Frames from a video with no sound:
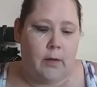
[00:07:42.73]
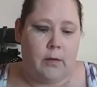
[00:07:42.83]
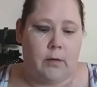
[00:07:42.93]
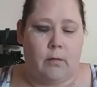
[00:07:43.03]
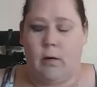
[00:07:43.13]

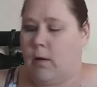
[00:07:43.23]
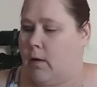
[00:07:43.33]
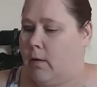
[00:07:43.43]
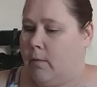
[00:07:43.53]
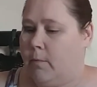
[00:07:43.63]
So,
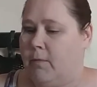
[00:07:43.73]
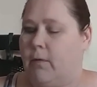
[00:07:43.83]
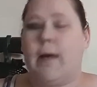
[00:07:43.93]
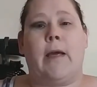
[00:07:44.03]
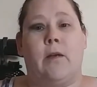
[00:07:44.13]

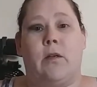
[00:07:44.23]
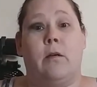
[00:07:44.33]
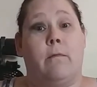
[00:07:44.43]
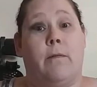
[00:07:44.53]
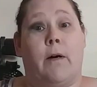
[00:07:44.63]
before I get
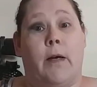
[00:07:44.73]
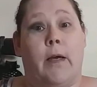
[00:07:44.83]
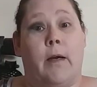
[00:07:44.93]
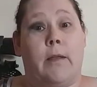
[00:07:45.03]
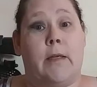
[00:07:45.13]
too far
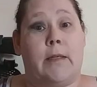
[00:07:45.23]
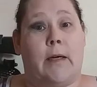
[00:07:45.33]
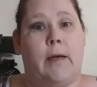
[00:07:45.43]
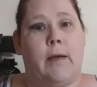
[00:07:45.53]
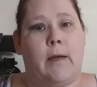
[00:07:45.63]
ahead on this
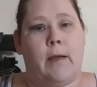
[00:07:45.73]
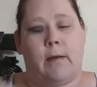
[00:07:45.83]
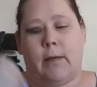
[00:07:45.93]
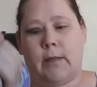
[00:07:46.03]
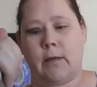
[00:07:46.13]
eye,
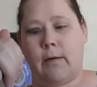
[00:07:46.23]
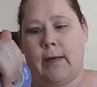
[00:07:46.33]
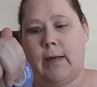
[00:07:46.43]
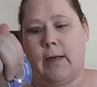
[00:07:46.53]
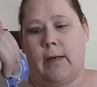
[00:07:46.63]
Let's go
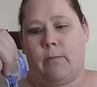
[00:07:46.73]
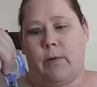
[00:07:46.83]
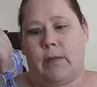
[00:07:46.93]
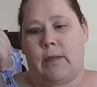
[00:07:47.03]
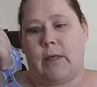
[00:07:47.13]
ahead and
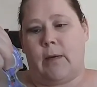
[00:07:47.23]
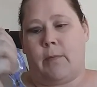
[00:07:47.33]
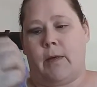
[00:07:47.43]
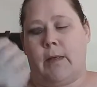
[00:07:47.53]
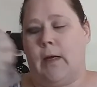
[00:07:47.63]
put the tape
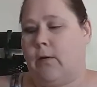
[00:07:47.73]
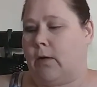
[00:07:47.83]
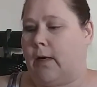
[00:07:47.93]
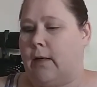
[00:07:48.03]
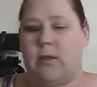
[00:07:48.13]
on the
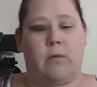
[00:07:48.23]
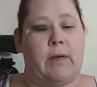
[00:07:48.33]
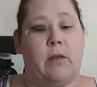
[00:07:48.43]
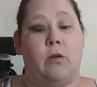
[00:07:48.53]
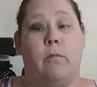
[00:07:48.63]
other eye so
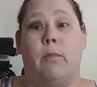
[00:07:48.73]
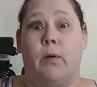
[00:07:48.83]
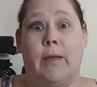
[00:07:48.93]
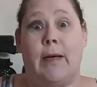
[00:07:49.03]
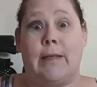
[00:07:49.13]
we can do
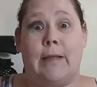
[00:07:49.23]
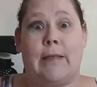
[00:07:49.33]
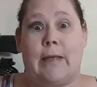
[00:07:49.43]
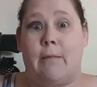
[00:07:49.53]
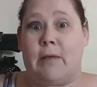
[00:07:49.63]
both eyes at
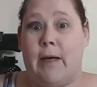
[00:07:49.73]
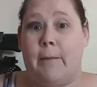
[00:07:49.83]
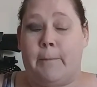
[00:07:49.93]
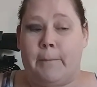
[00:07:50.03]
the same time.